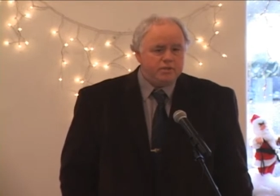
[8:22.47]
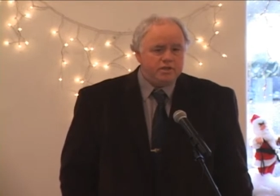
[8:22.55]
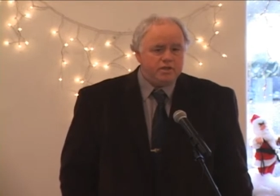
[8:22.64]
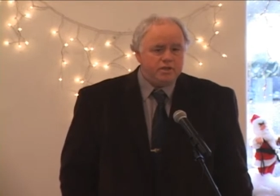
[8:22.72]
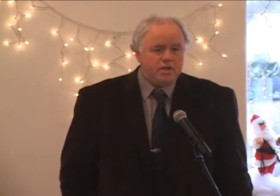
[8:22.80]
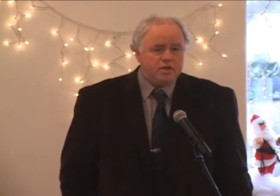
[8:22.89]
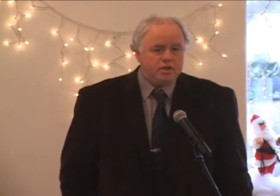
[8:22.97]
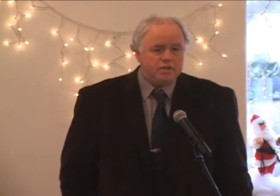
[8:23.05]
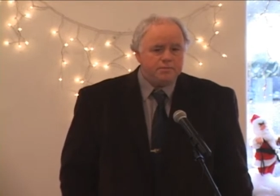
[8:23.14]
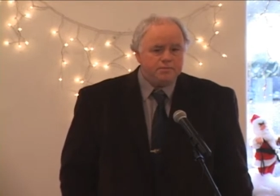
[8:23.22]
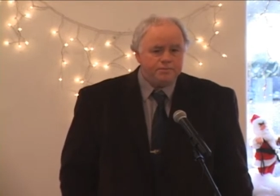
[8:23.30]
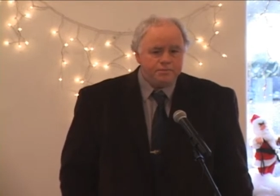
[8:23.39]
million
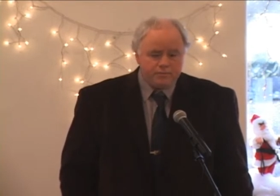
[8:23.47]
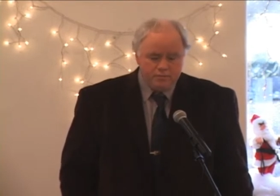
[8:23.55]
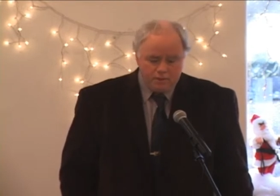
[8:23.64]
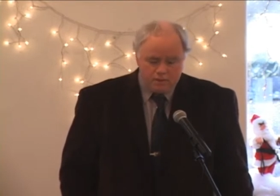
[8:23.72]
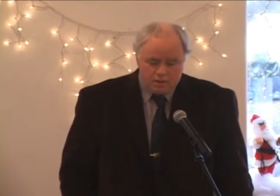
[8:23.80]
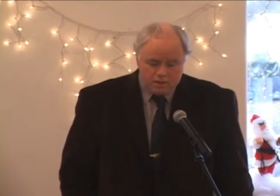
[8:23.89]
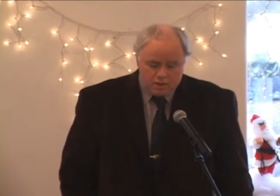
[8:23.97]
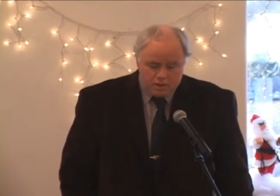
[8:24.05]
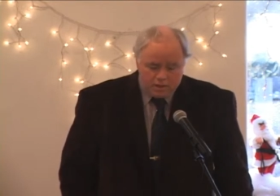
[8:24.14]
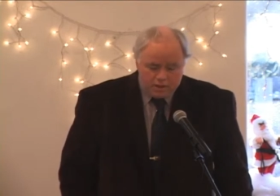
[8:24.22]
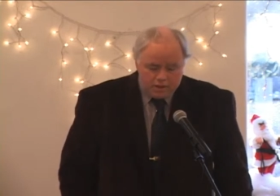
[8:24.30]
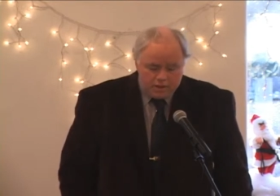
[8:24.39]
dollars.
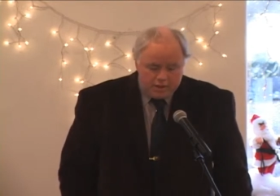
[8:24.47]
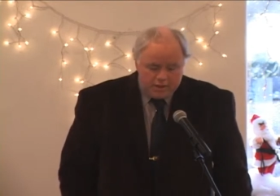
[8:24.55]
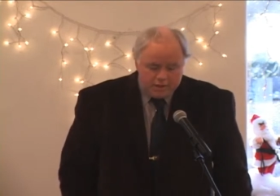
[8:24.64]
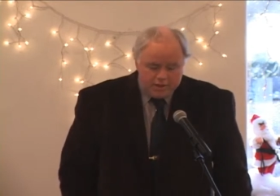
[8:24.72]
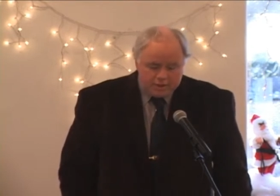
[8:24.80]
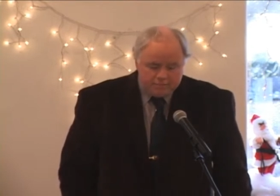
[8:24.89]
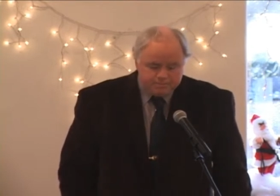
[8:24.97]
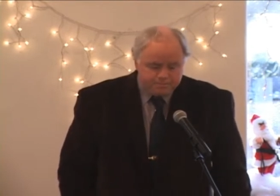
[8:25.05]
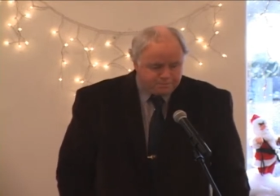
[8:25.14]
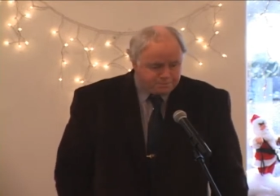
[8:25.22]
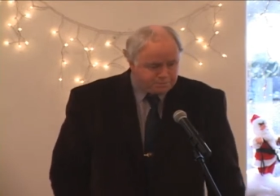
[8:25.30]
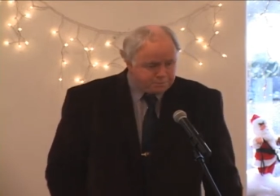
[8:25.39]
And um,